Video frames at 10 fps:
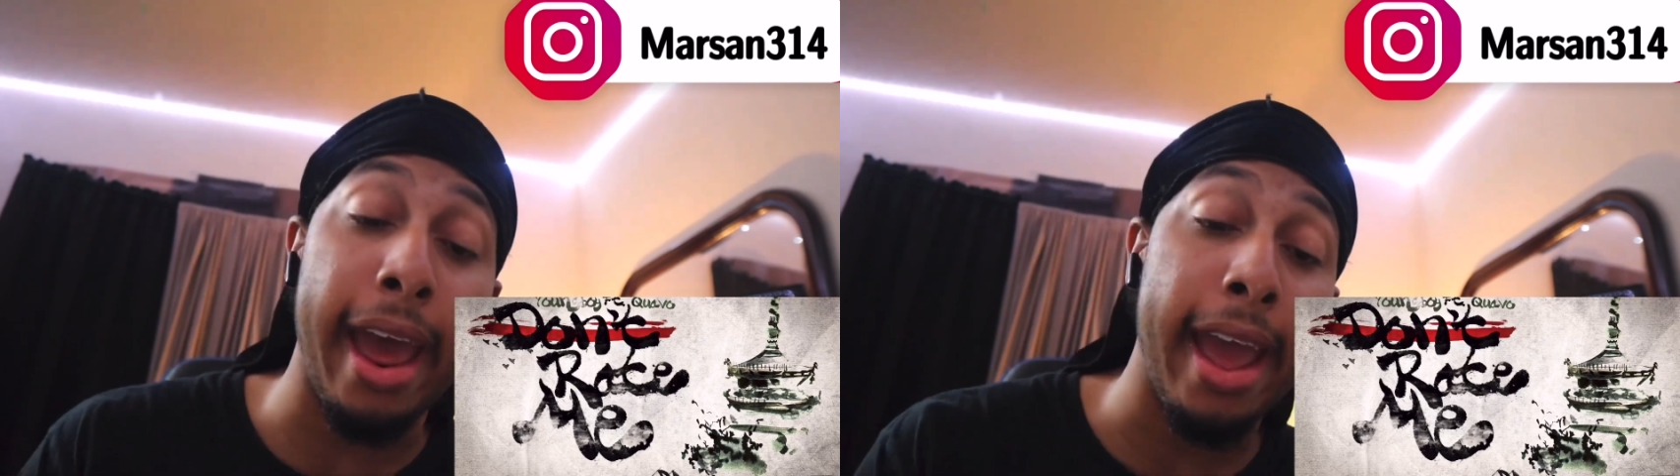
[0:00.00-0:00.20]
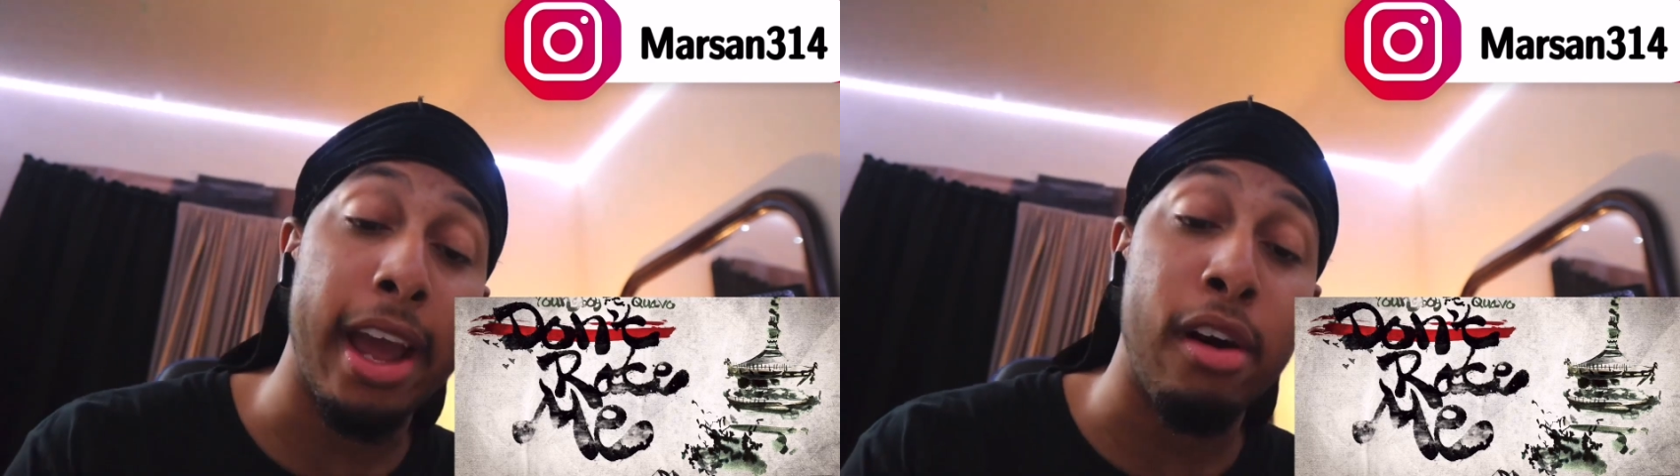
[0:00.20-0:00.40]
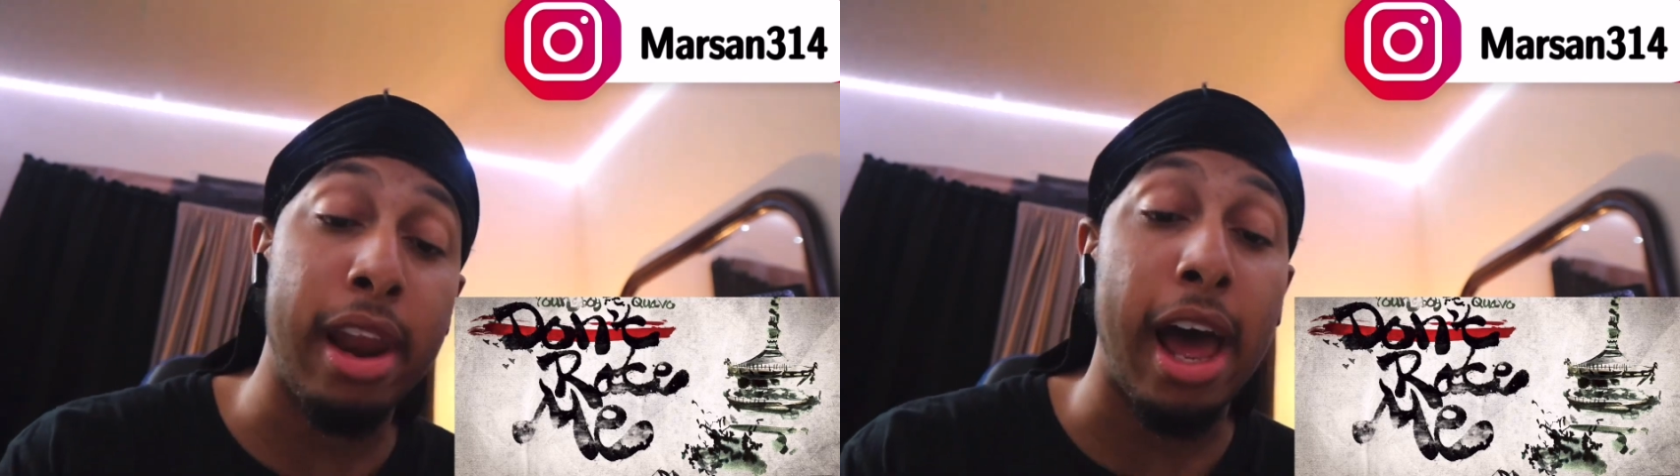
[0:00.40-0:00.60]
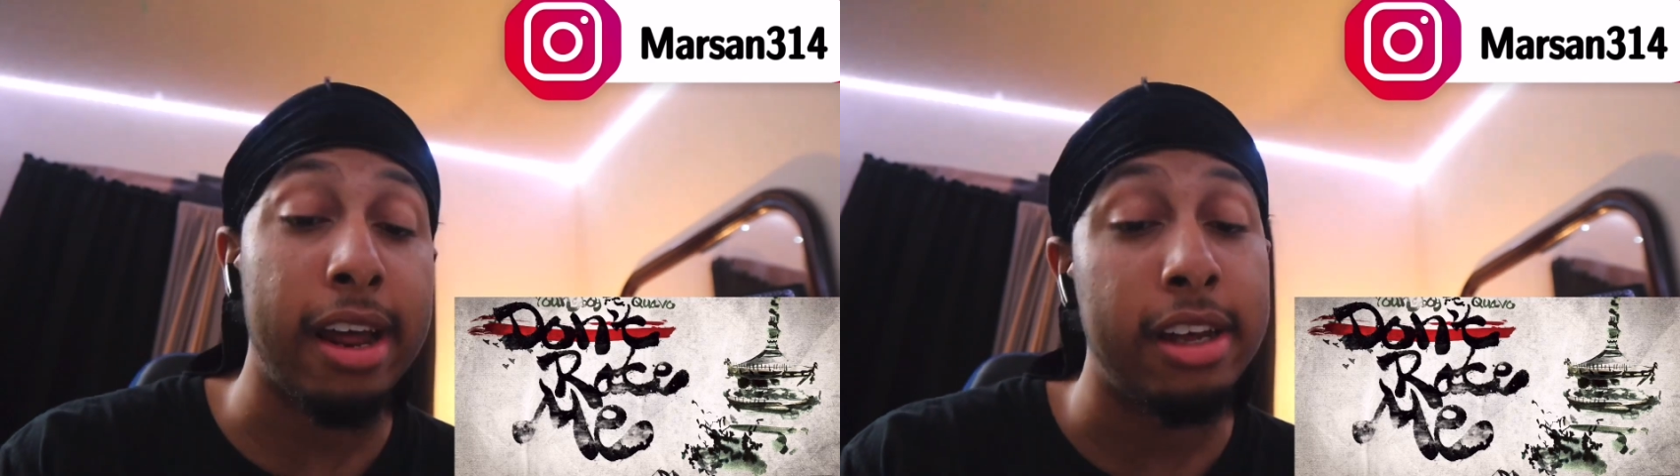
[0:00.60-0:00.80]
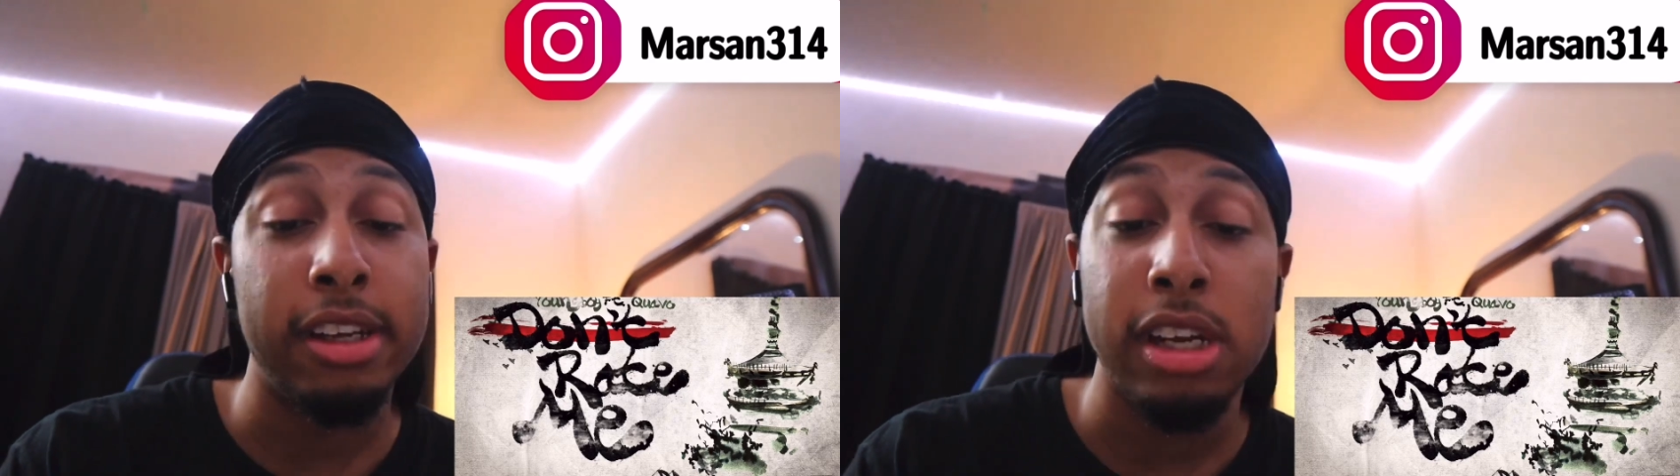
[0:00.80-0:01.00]
I ain't gonna lie,
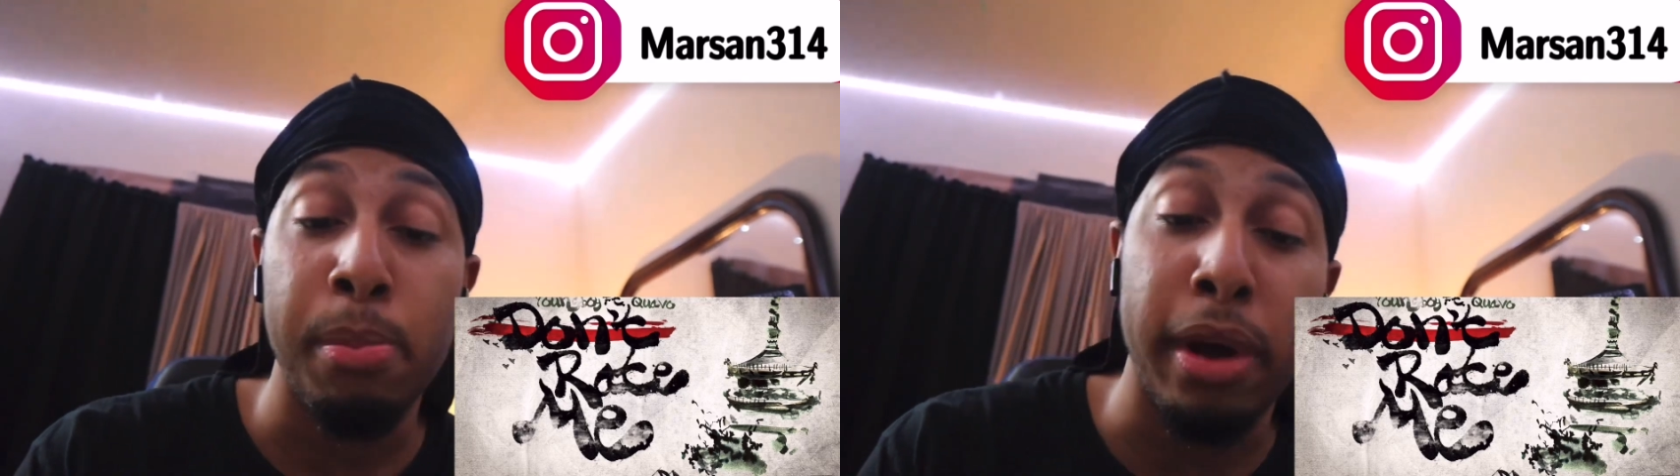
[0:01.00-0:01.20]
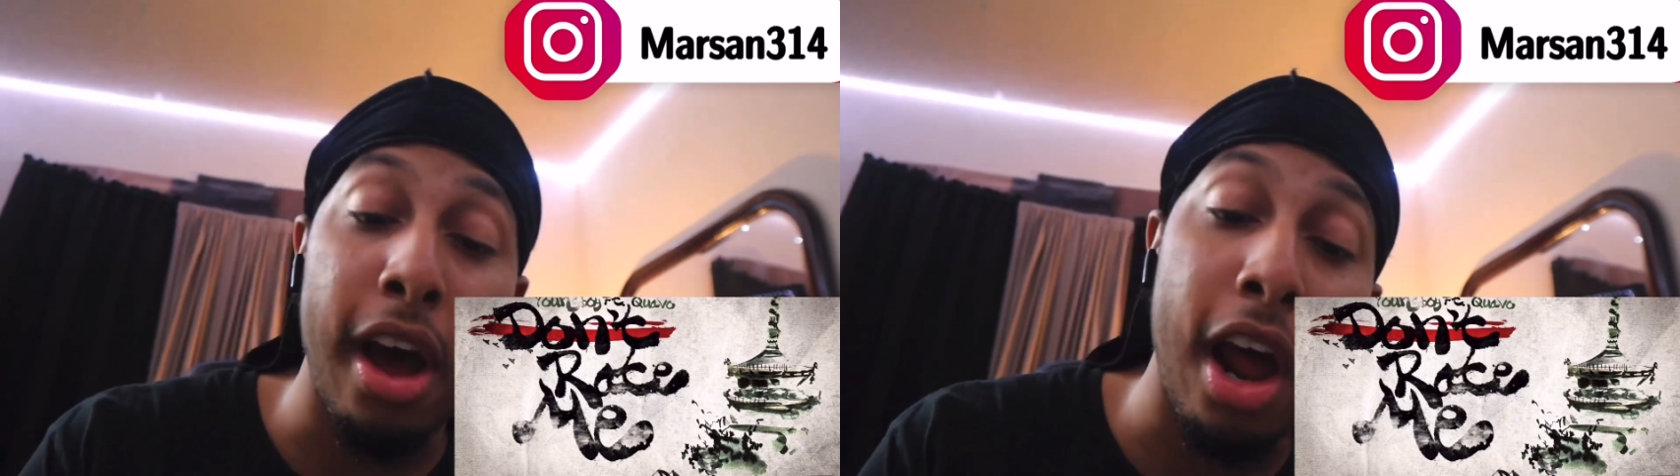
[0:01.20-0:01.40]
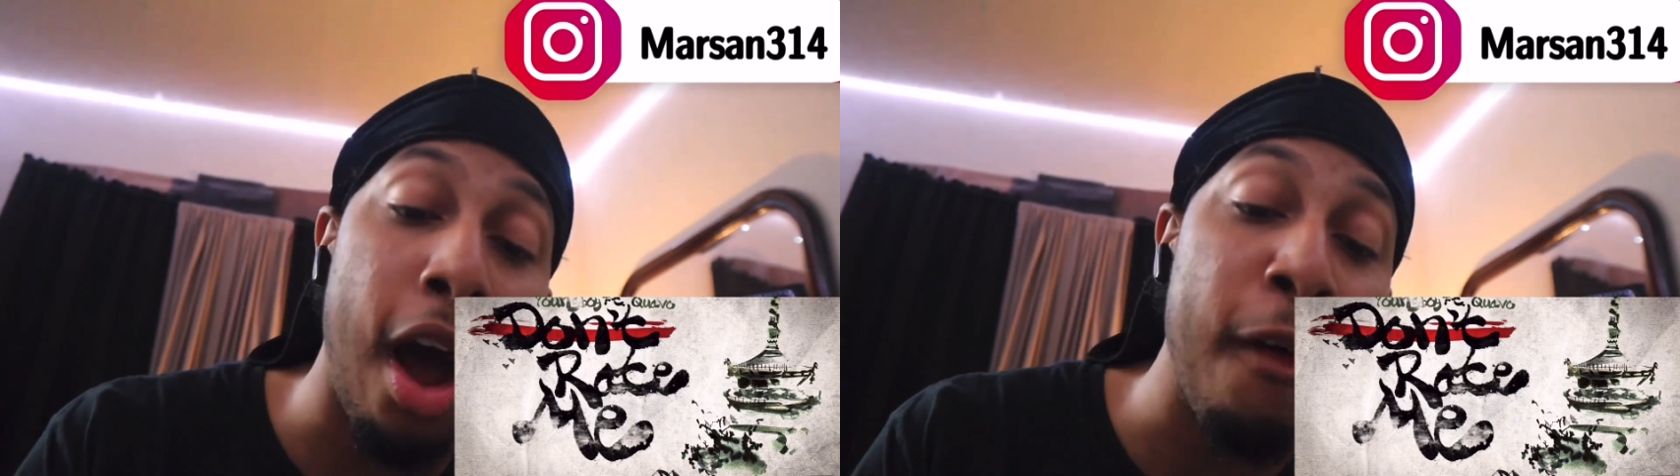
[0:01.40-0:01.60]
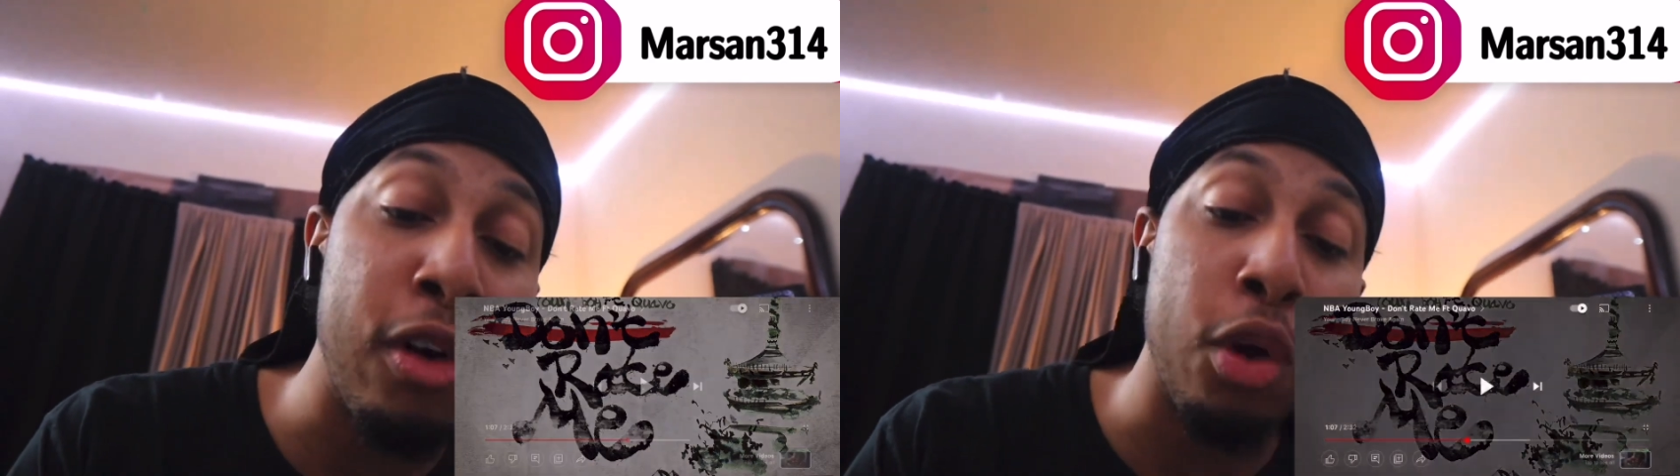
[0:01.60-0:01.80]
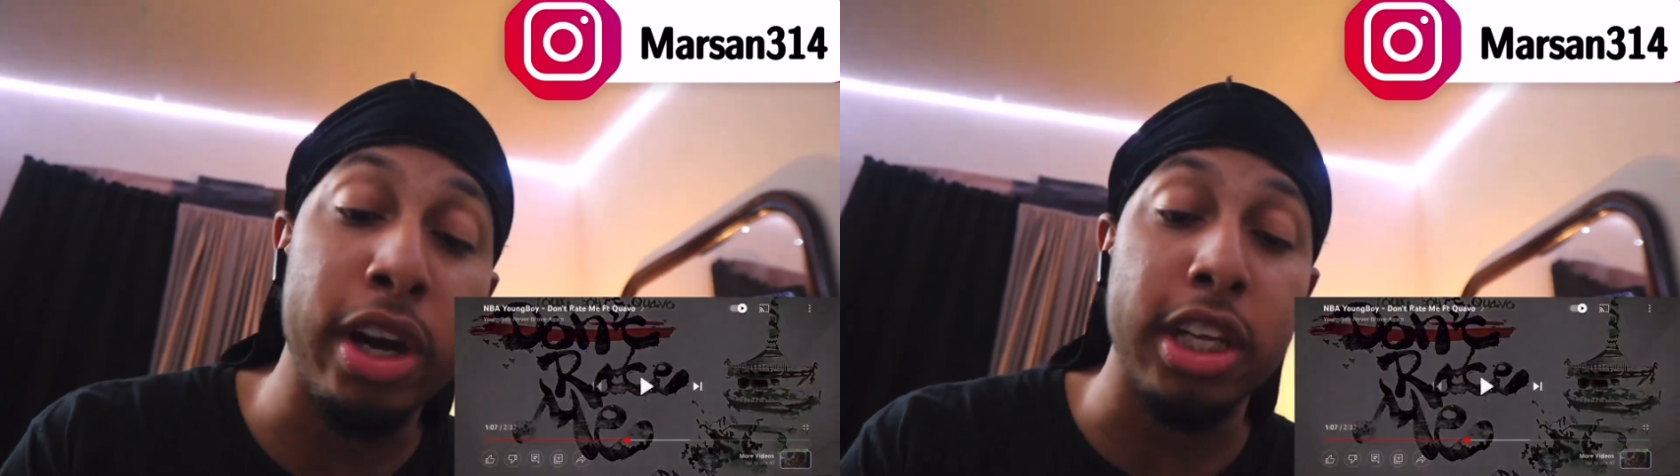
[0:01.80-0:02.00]
but nah, I
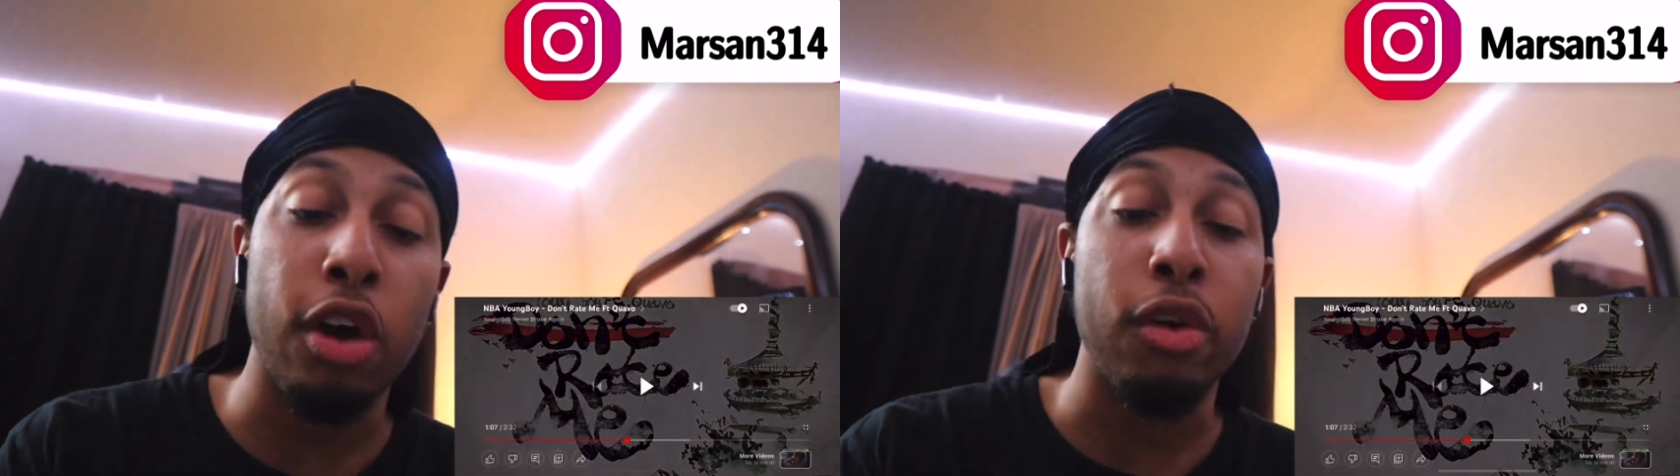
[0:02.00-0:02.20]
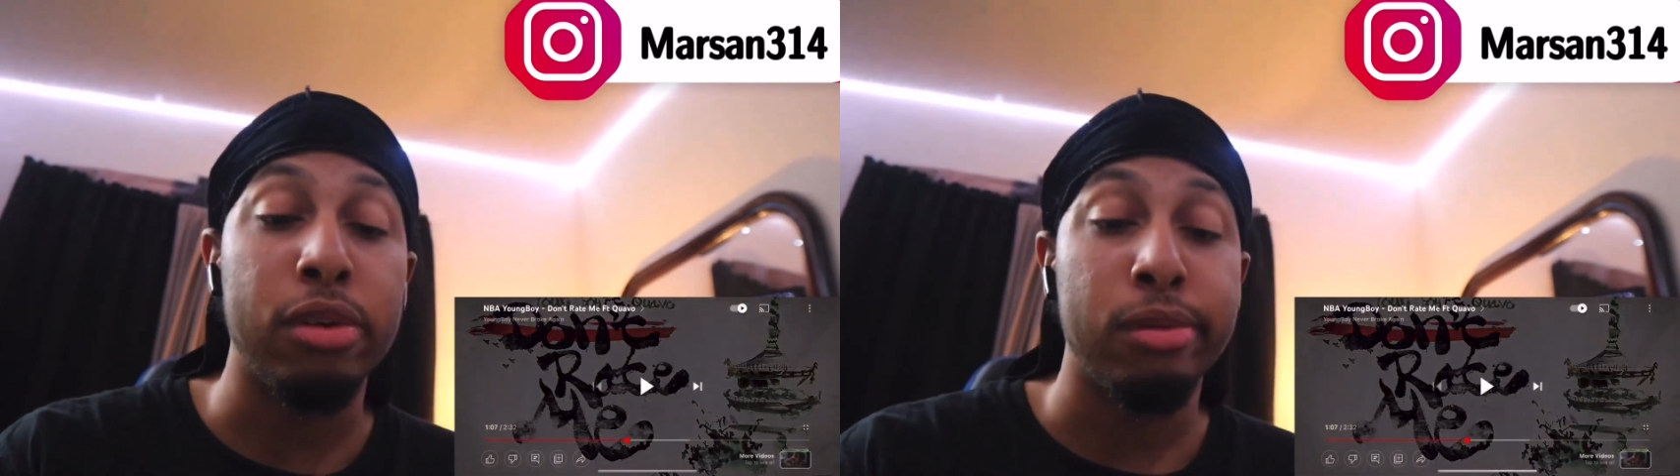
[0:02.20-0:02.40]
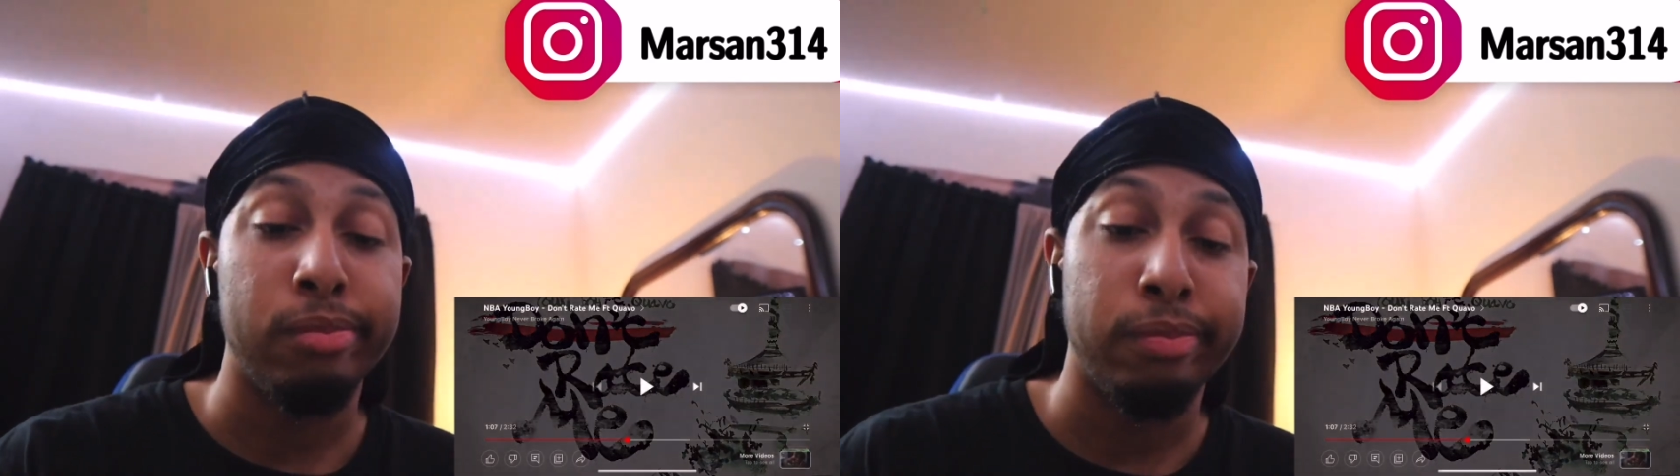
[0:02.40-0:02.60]
fuck with it though.